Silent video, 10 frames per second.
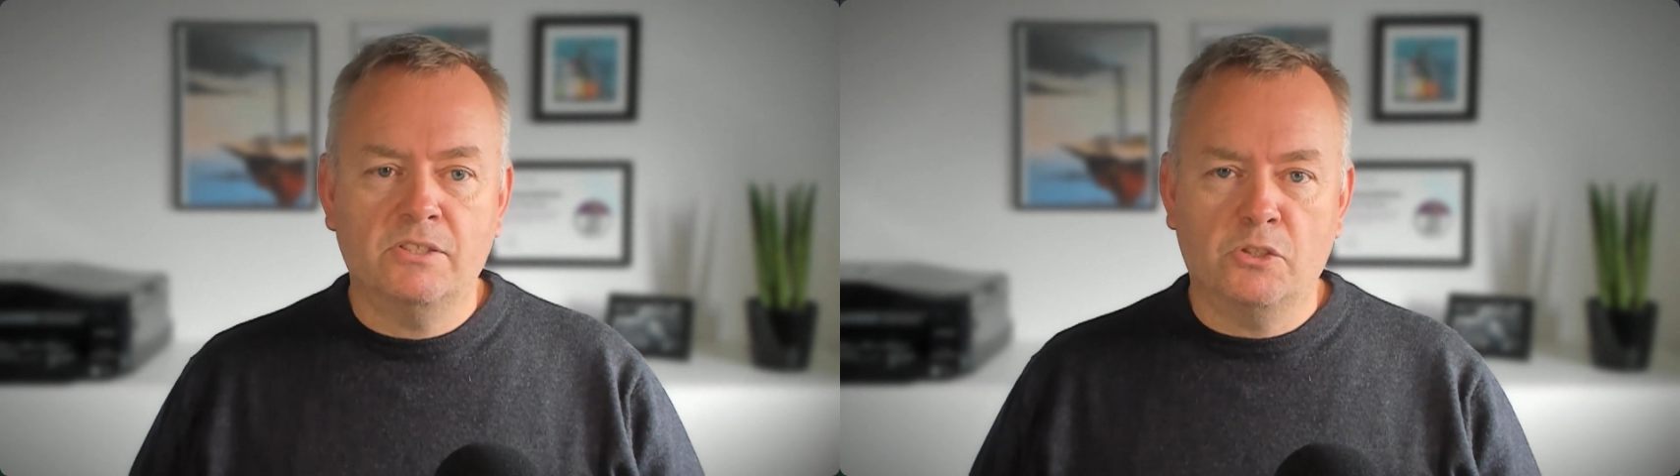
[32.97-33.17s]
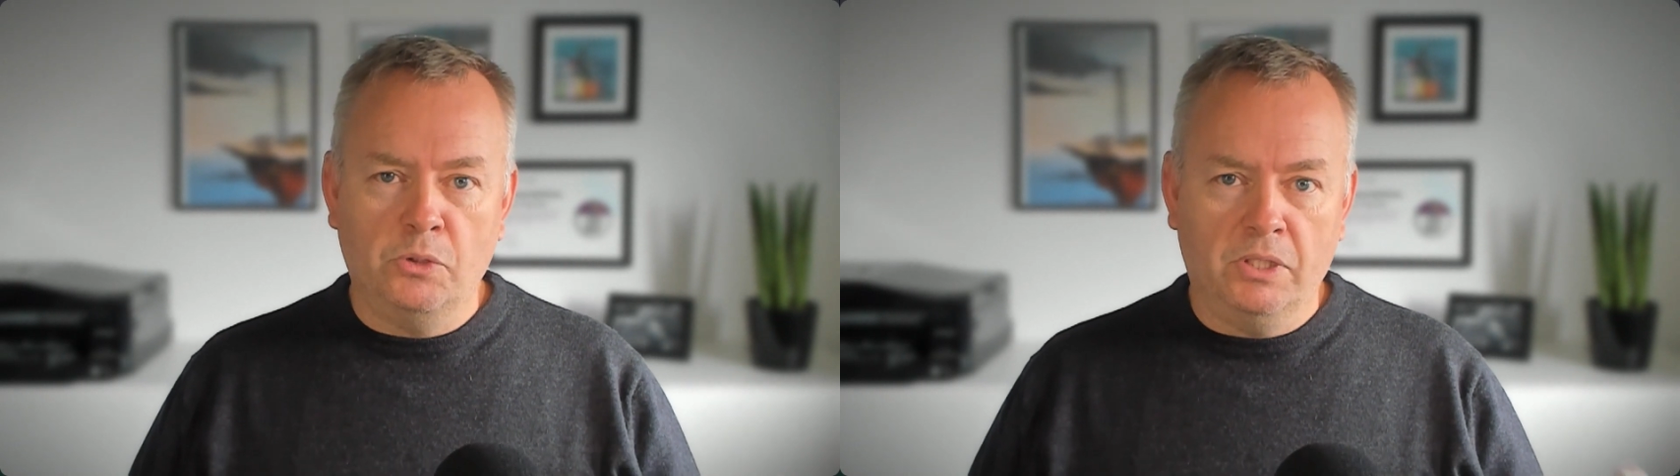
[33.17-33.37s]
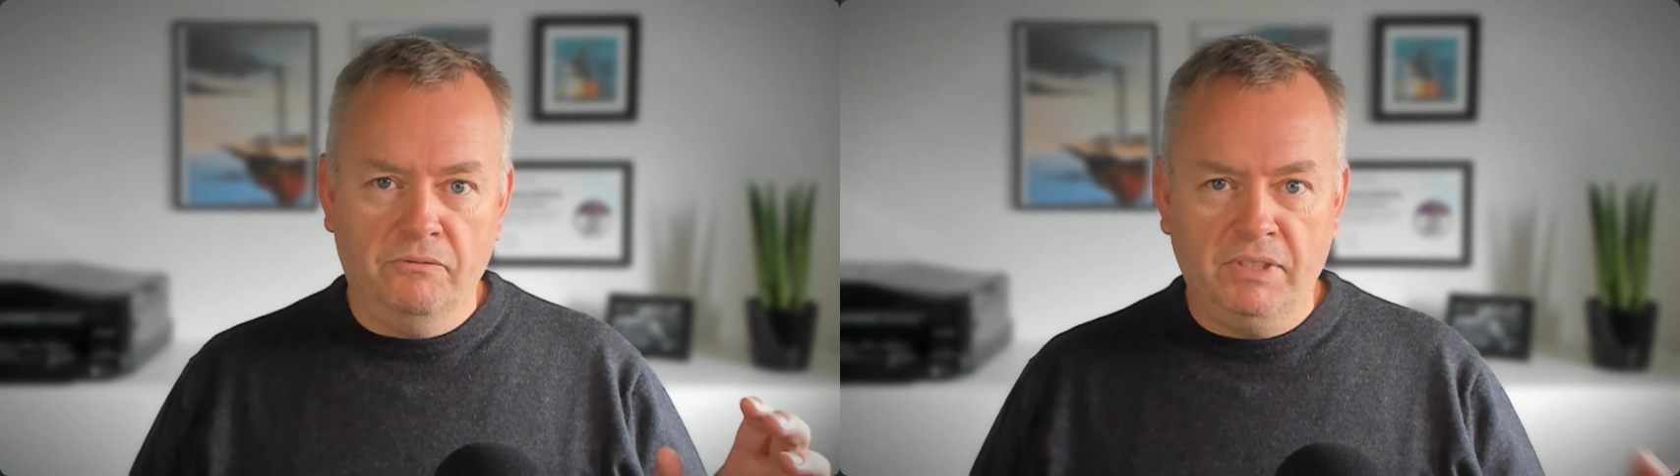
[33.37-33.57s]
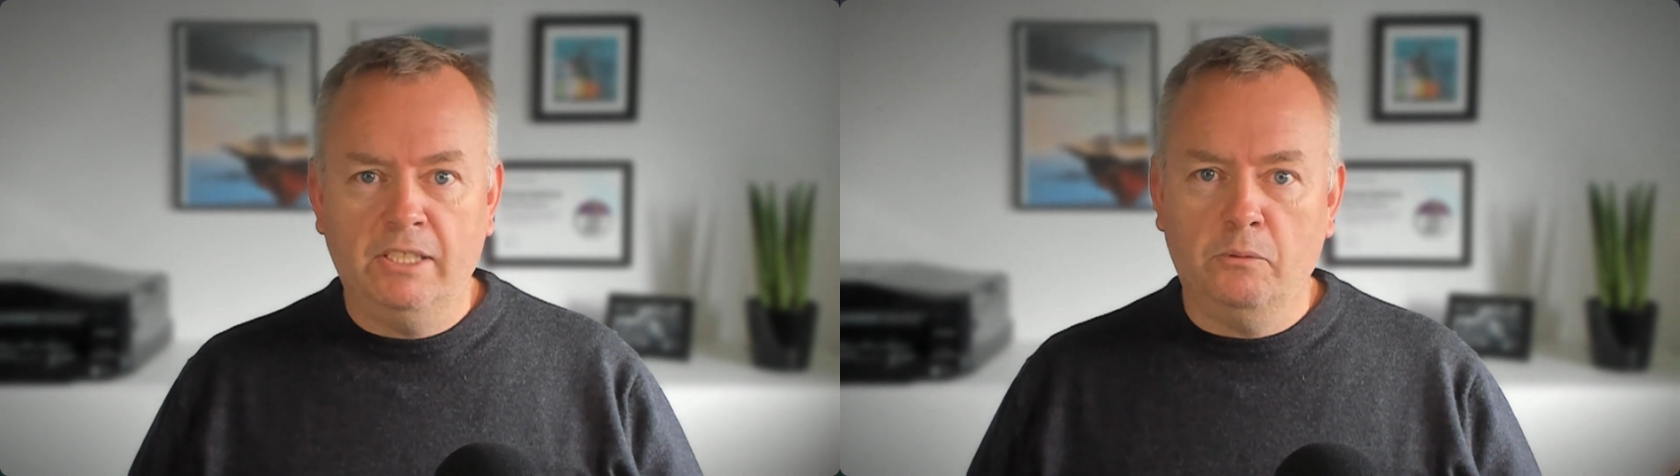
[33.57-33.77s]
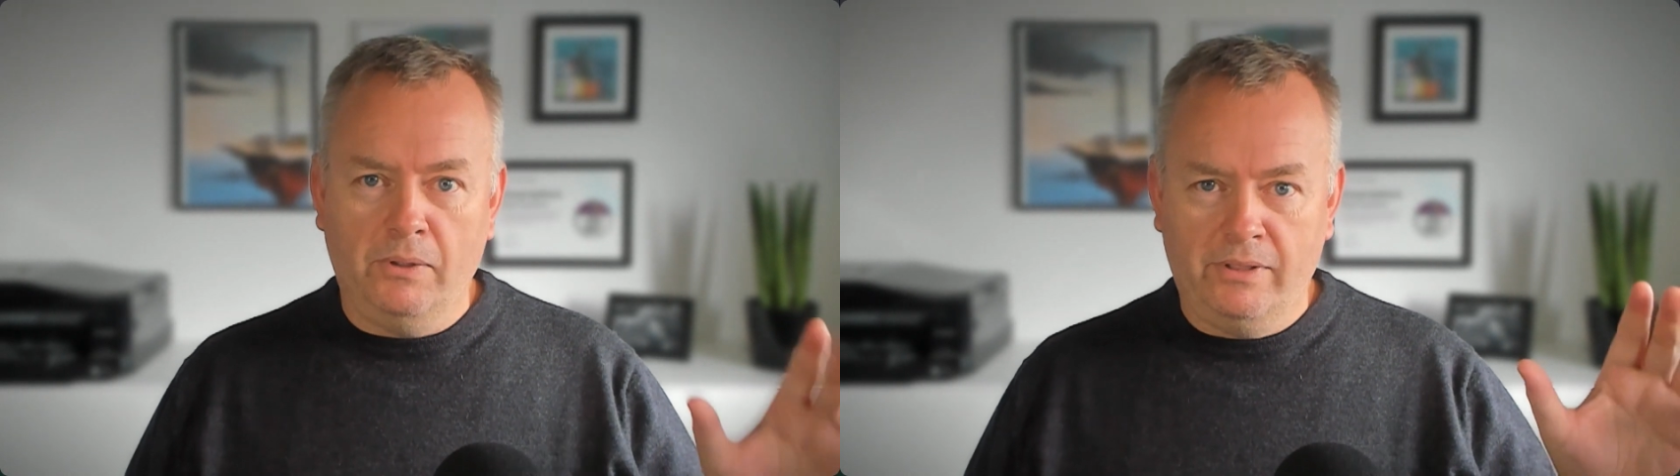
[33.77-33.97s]
so you can
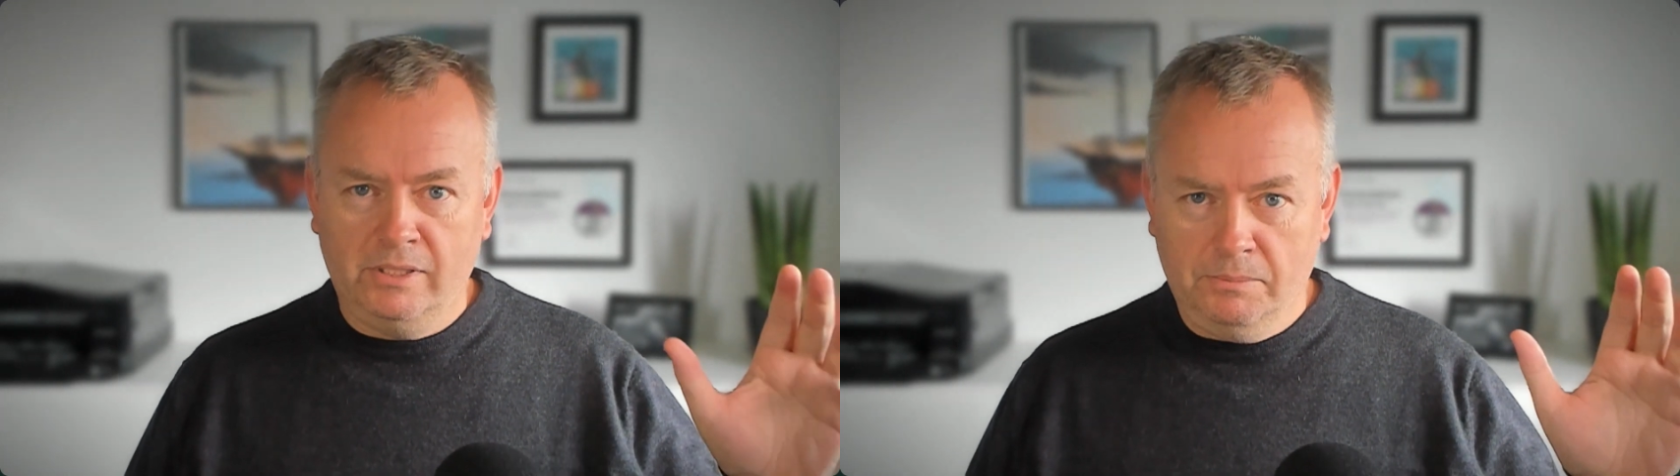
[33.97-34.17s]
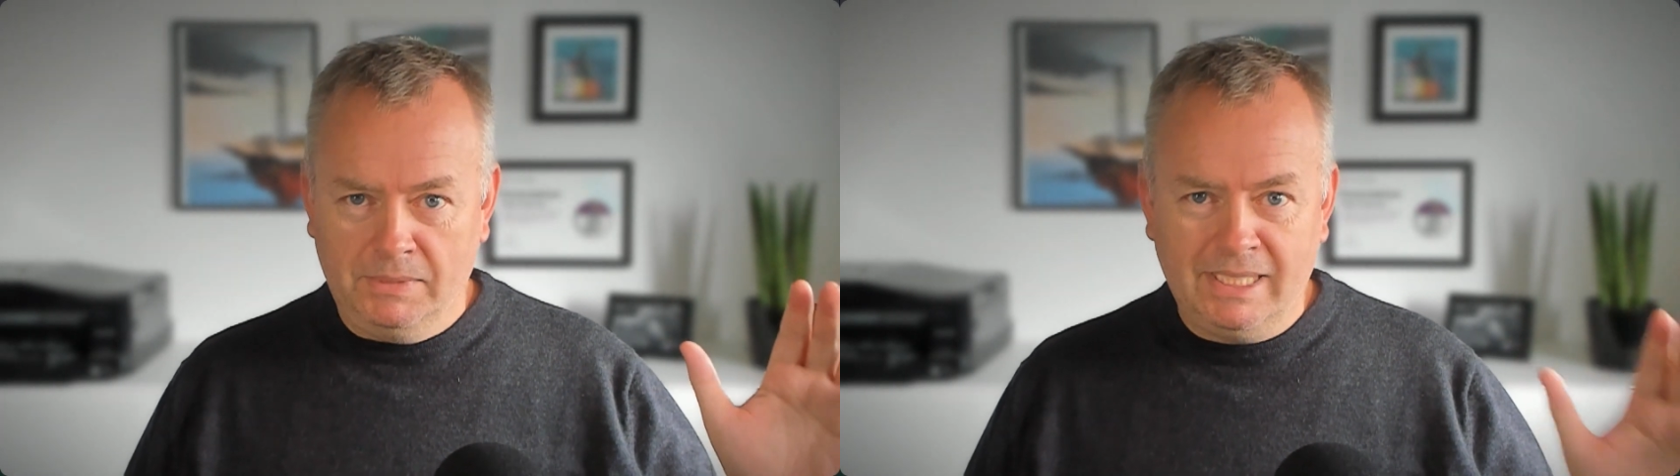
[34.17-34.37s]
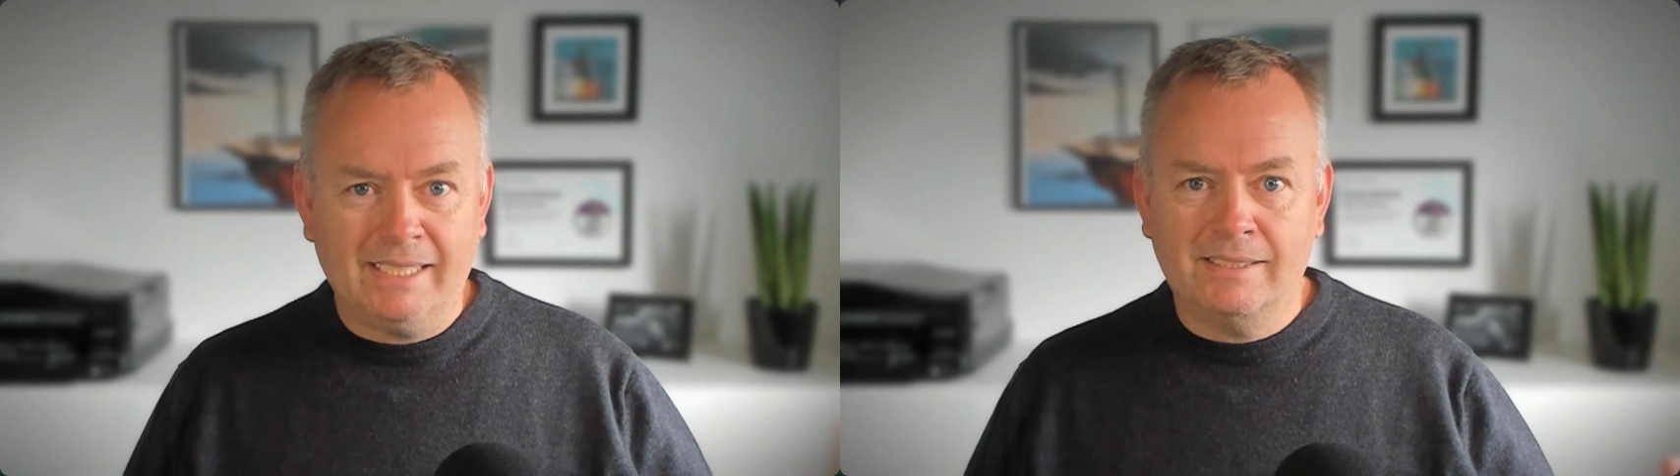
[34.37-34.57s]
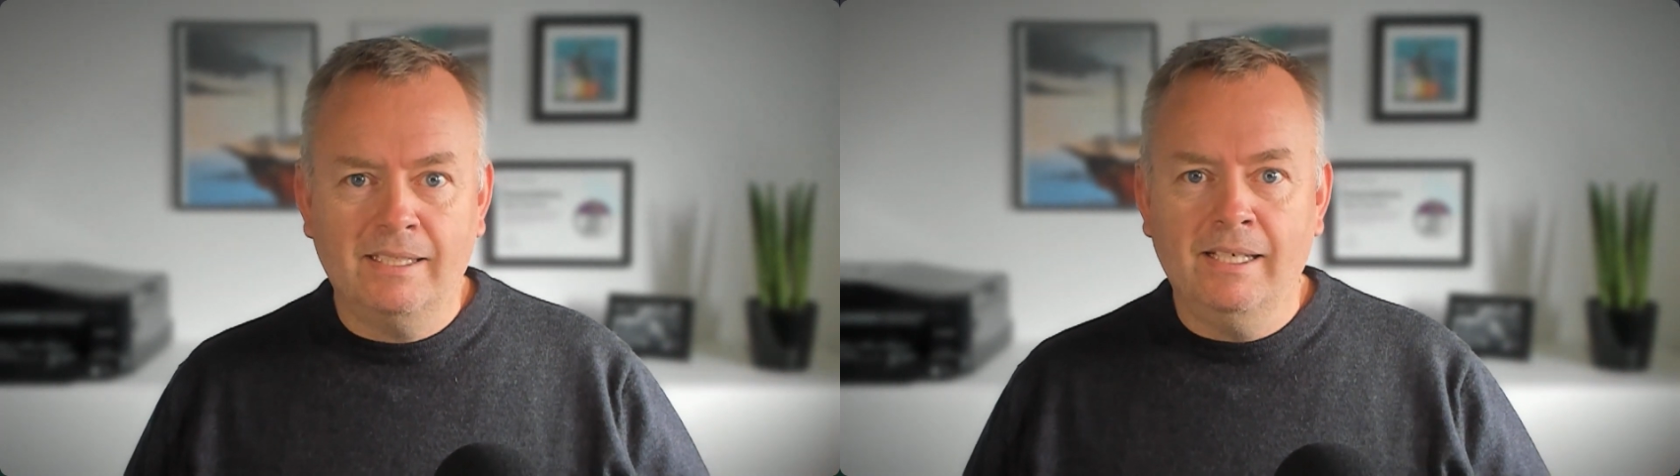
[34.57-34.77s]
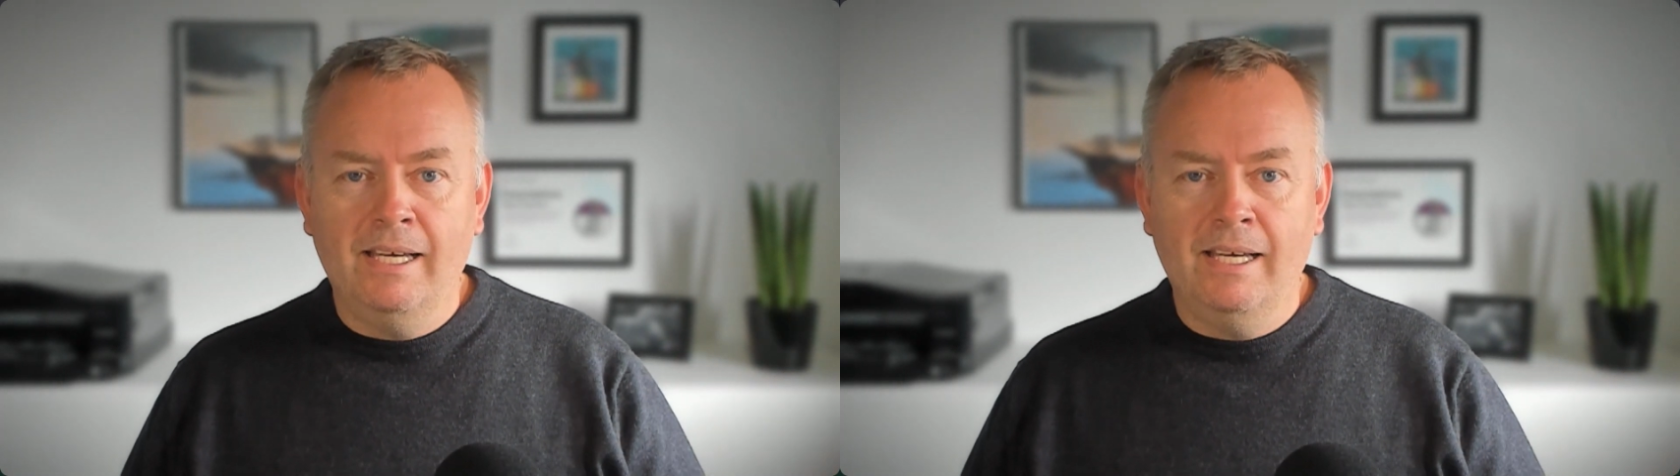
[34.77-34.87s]
feed it with some text,